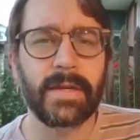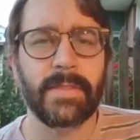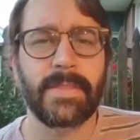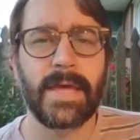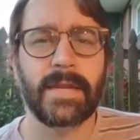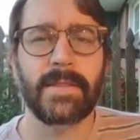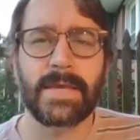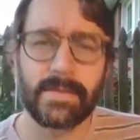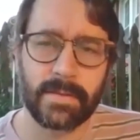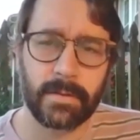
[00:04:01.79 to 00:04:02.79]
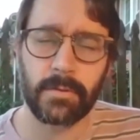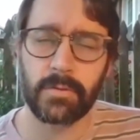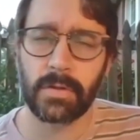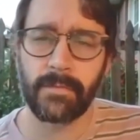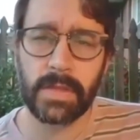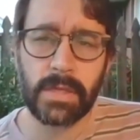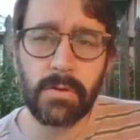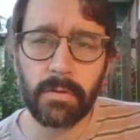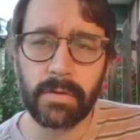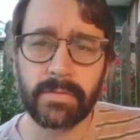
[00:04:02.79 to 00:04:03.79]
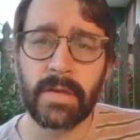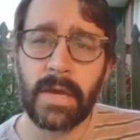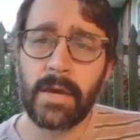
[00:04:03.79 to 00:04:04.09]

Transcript: and then in the institution of the Eucharist,